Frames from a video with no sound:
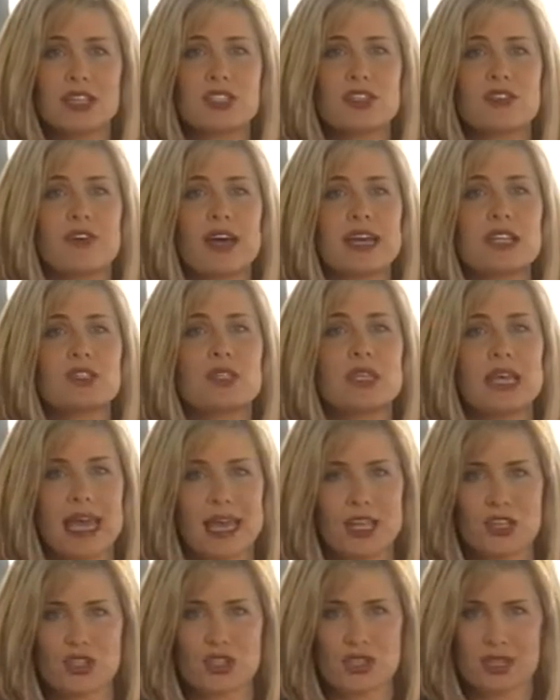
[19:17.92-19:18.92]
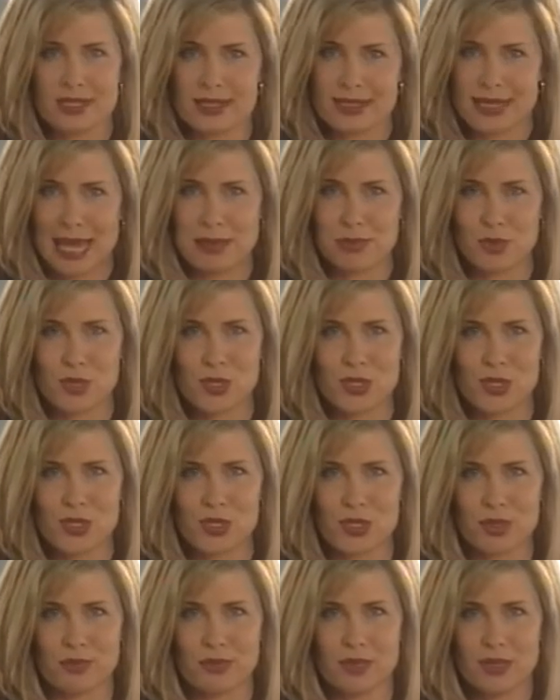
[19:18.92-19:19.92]
activates the engine disable
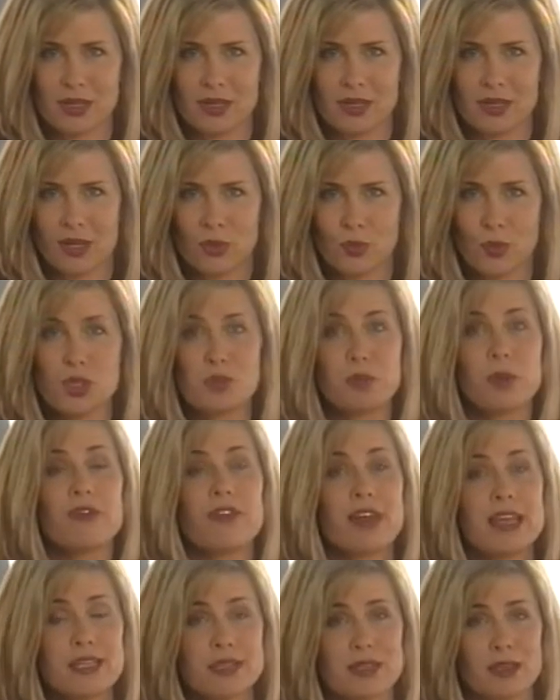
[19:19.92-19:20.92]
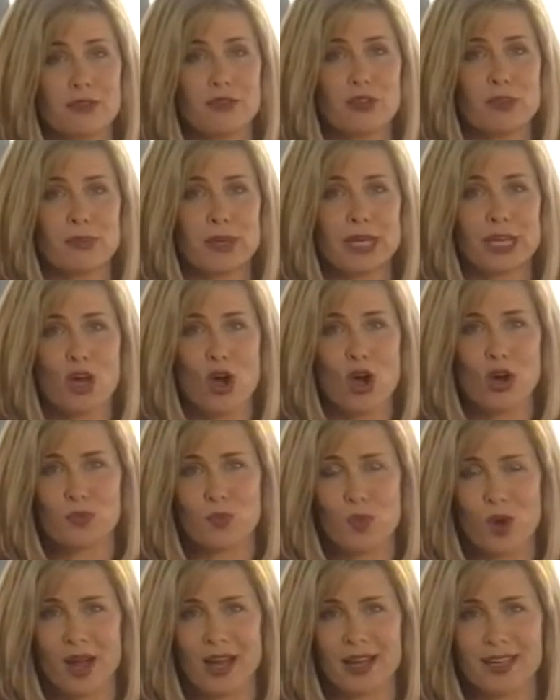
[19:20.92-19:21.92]
system, which prevents it from being
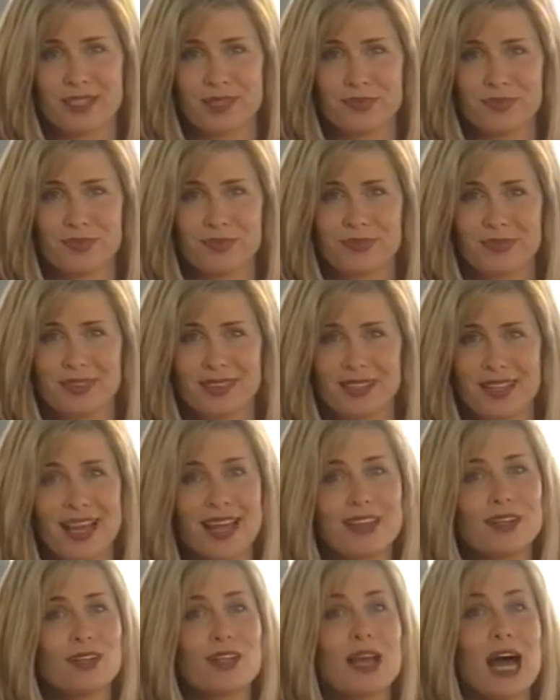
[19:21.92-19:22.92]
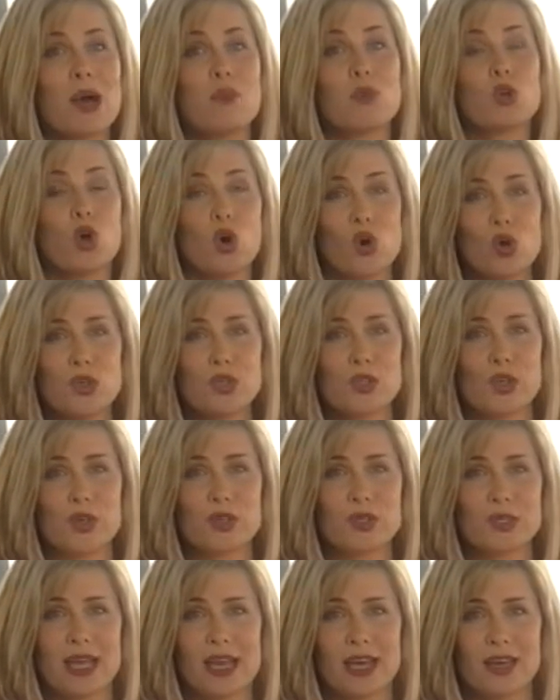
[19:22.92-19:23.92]
hotwired. An alarm will
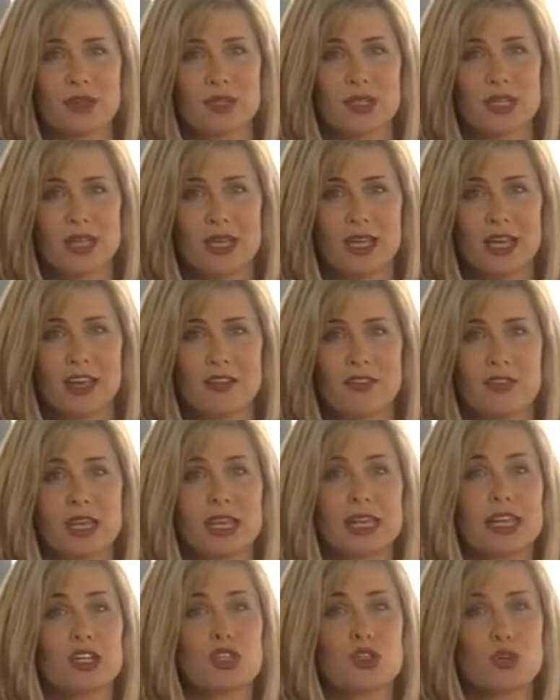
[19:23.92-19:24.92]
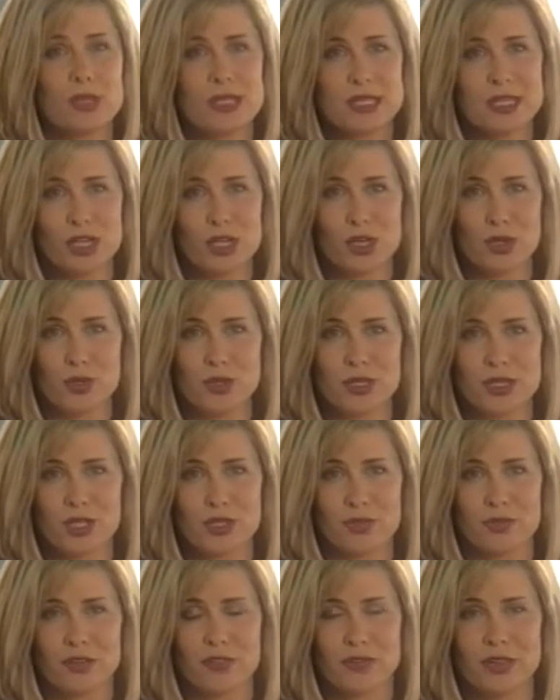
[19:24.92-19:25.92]
also sound if the electricity
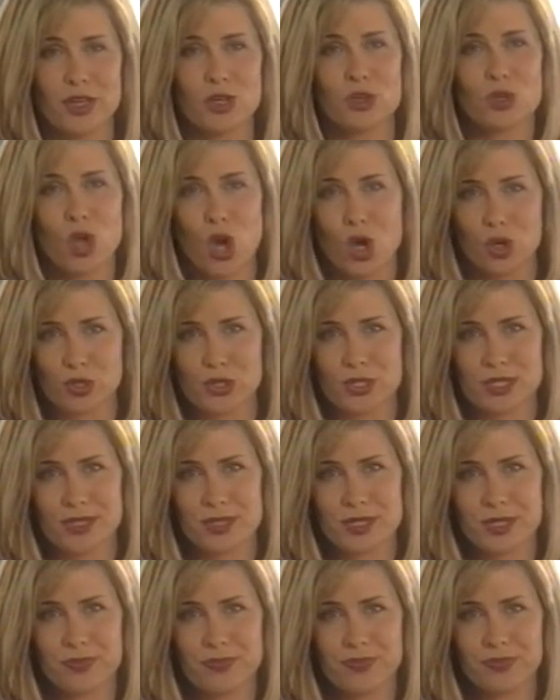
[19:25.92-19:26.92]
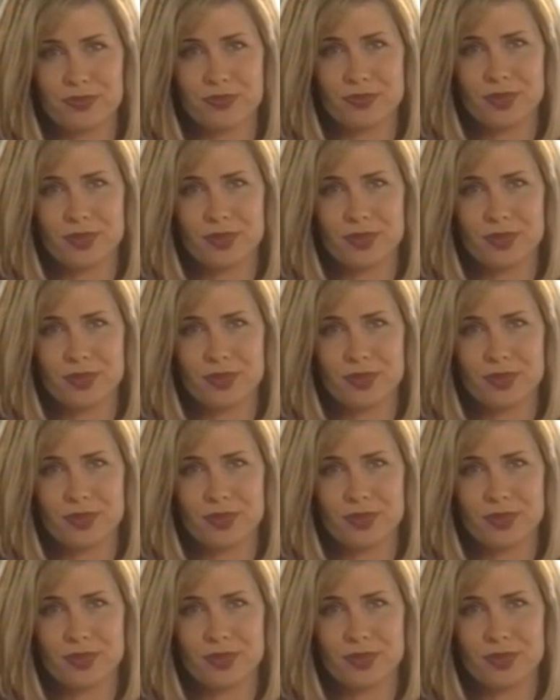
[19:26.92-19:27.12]
usage of the vehicle alters.